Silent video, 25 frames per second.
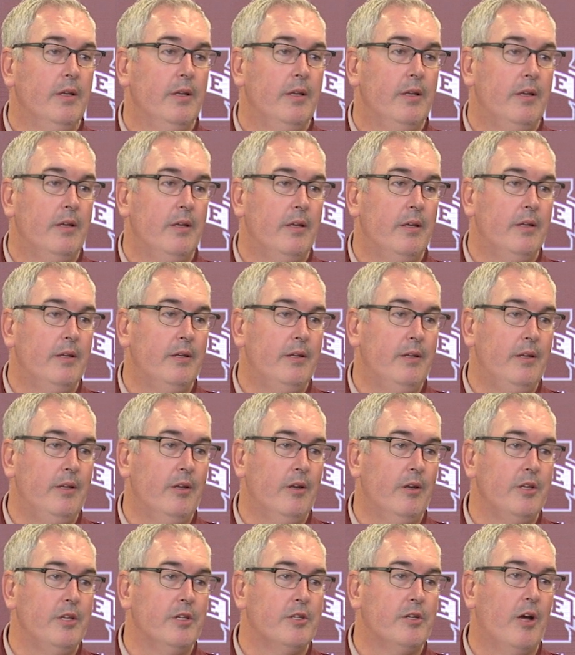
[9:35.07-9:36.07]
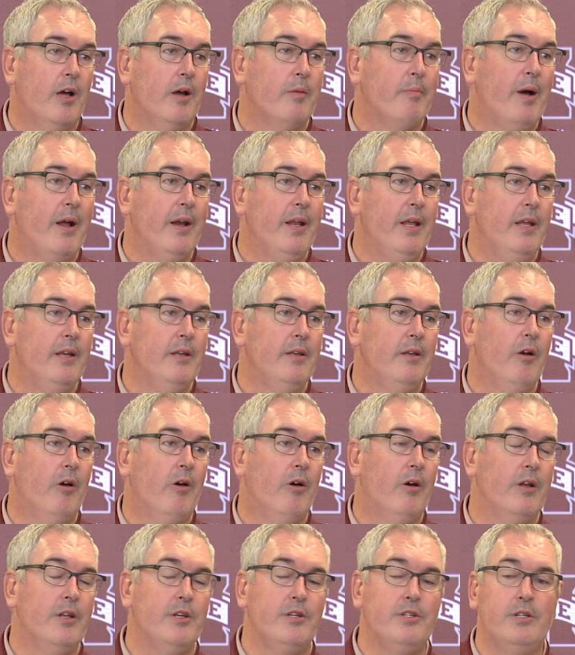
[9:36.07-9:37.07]
and you know, you talk about hitting
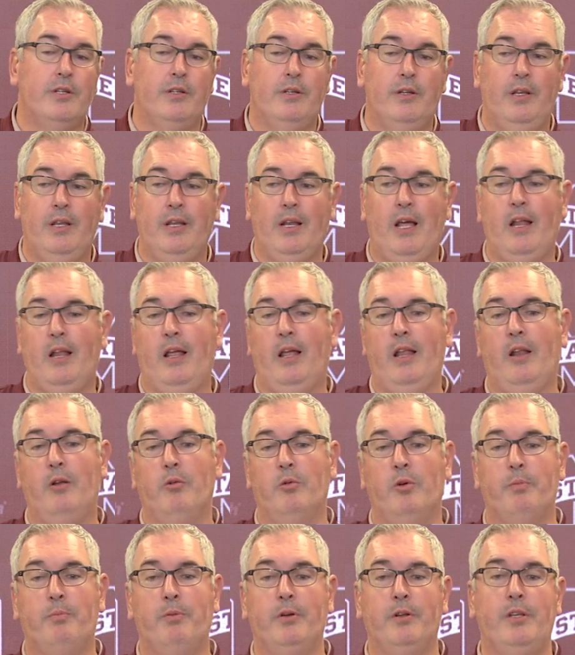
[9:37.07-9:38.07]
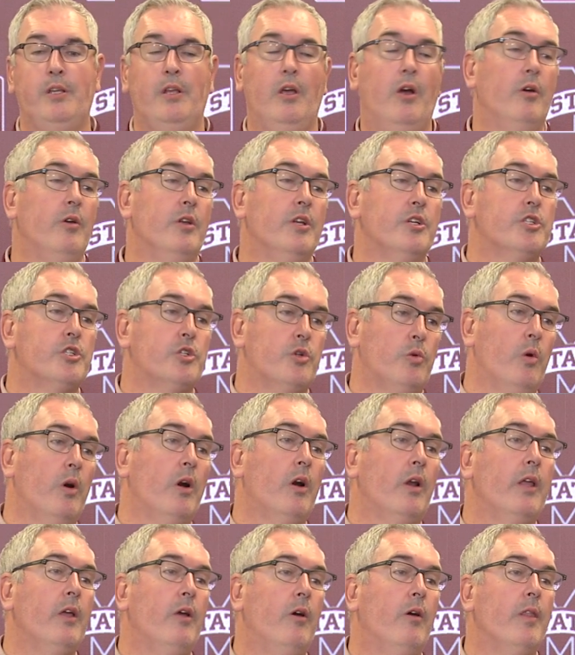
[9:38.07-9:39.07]
yardage, and, and I, I don't want to put the onus
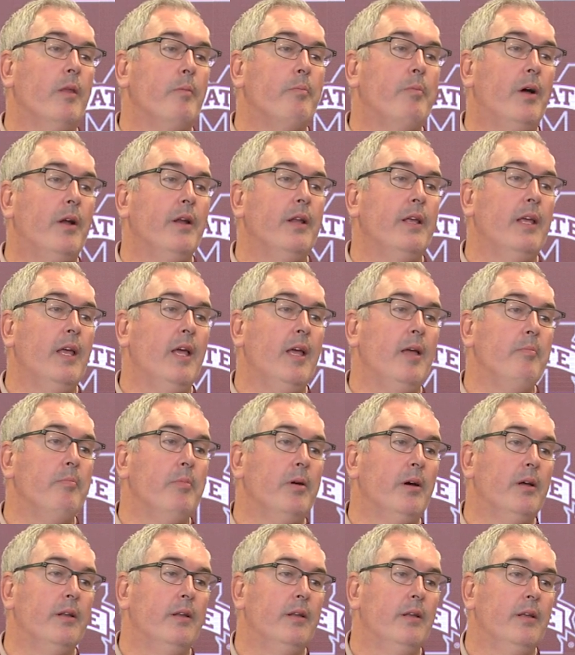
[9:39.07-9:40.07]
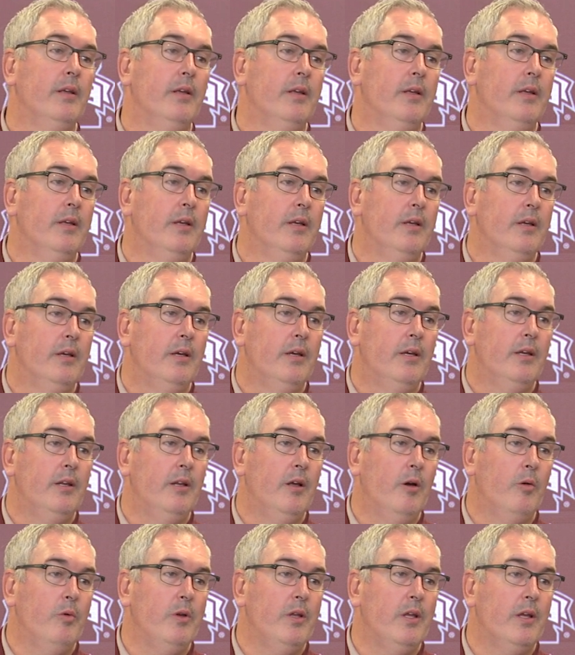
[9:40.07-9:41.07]
squarely on the punting game, but you
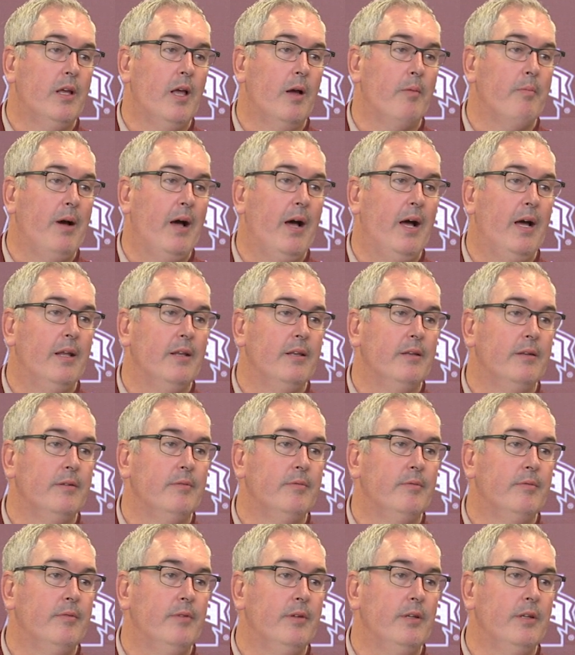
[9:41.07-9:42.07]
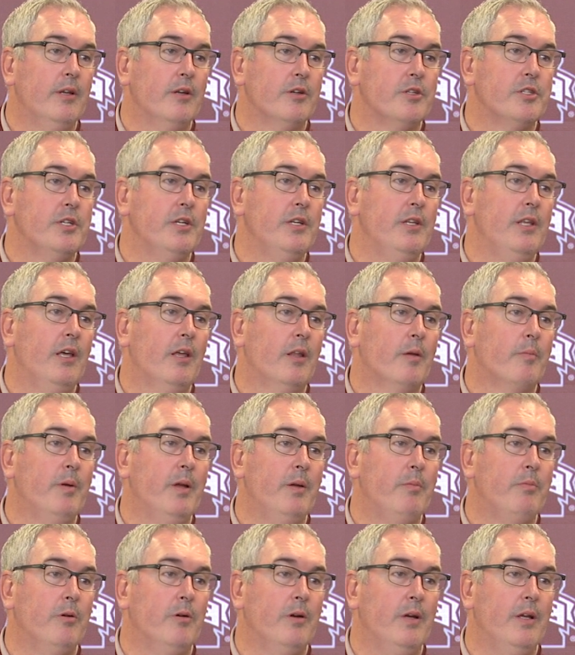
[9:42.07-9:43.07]
know, when you come out and you know see the other
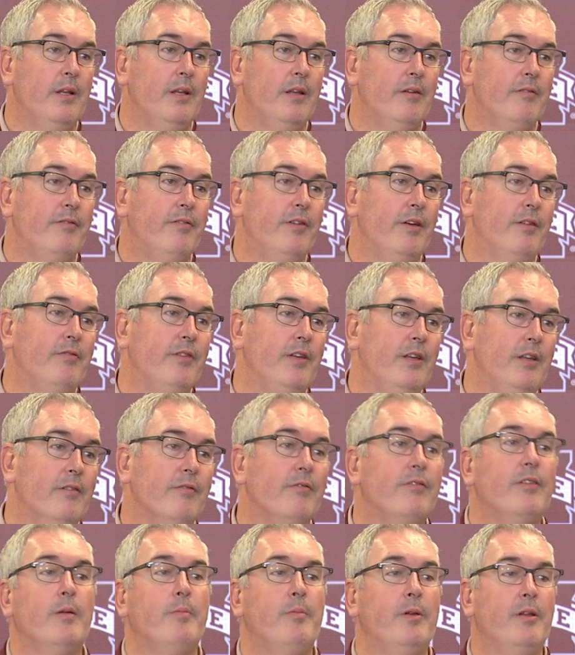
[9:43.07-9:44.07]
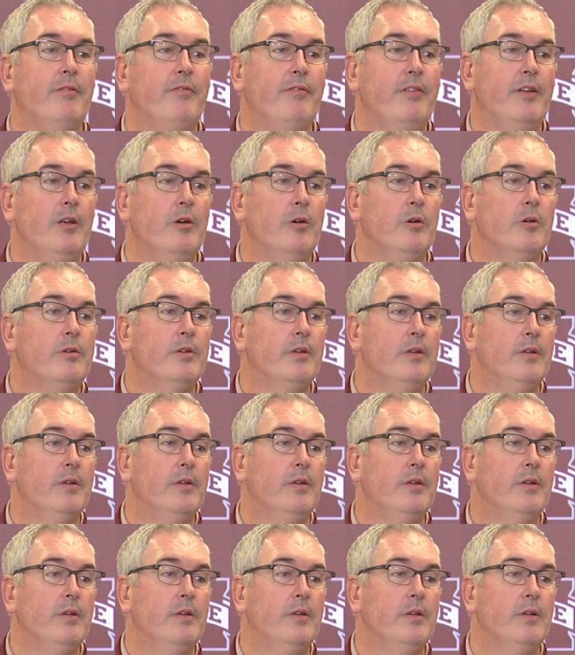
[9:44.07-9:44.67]
people hitting at 50 and flipping the field,